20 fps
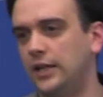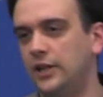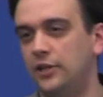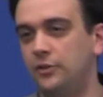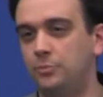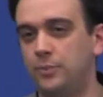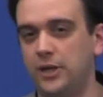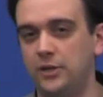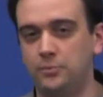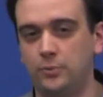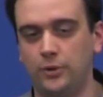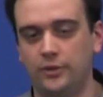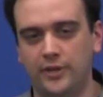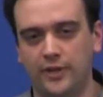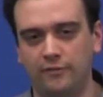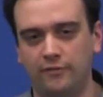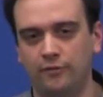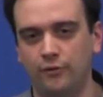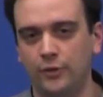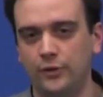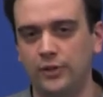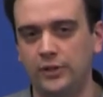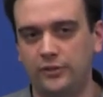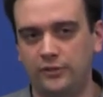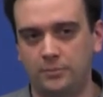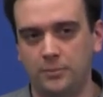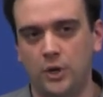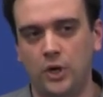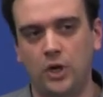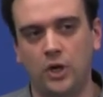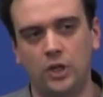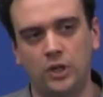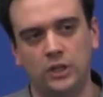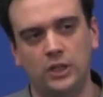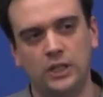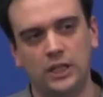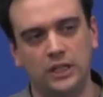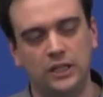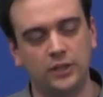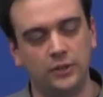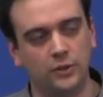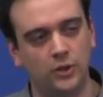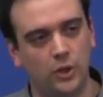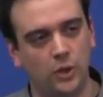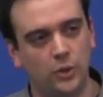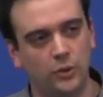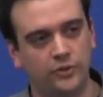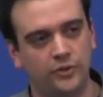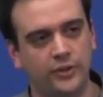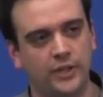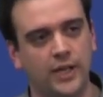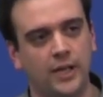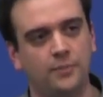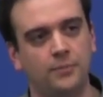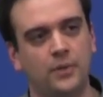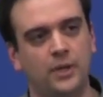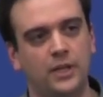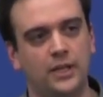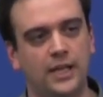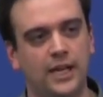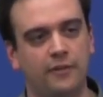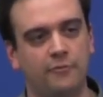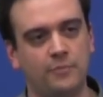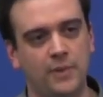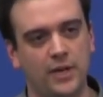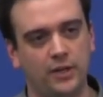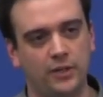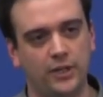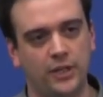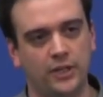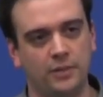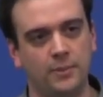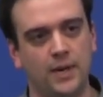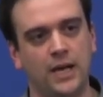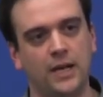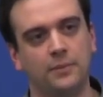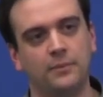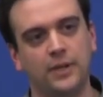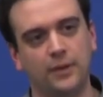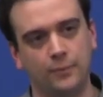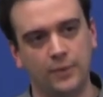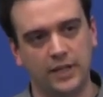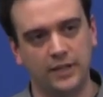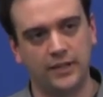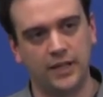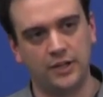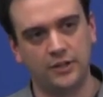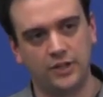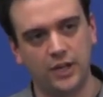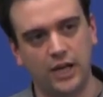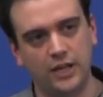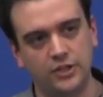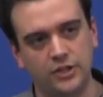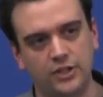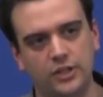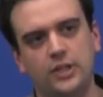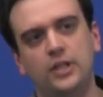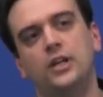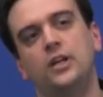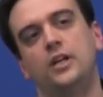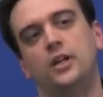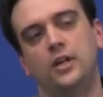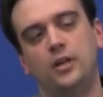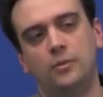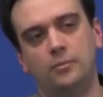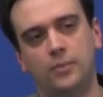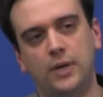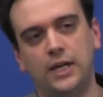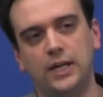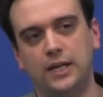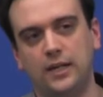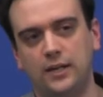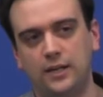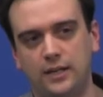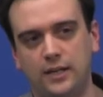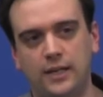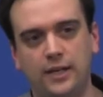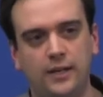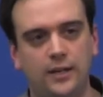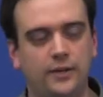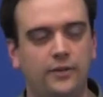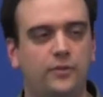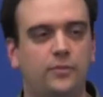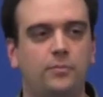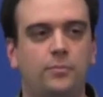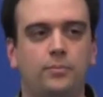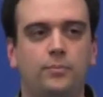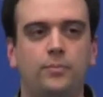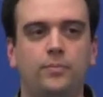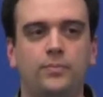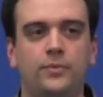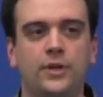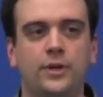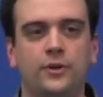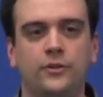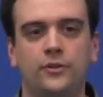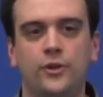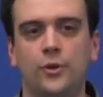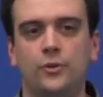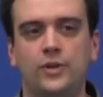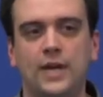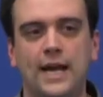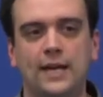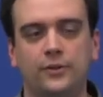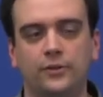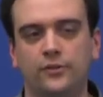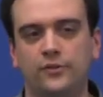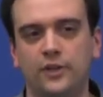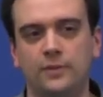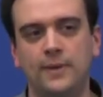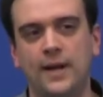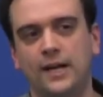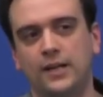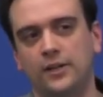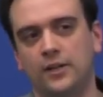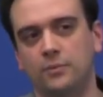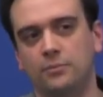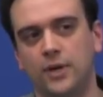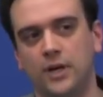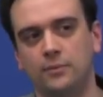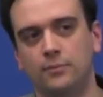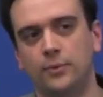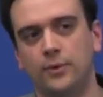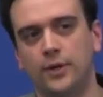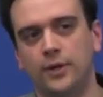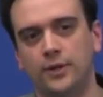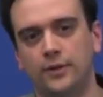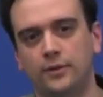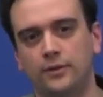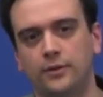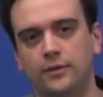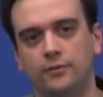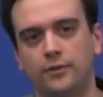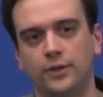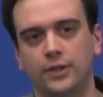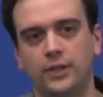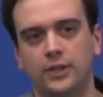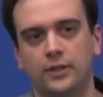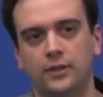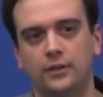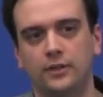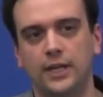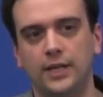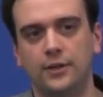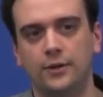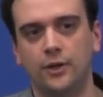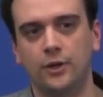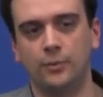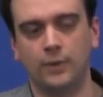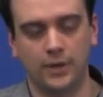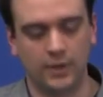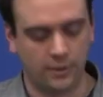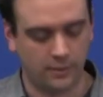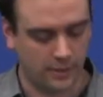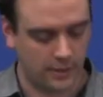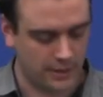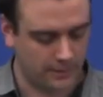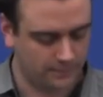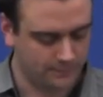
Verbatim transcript: And these breadboards have really small little holes in them that have metal on the bottom that we can then touch. But there is no tactile feedback on a breadboard to really let you know where you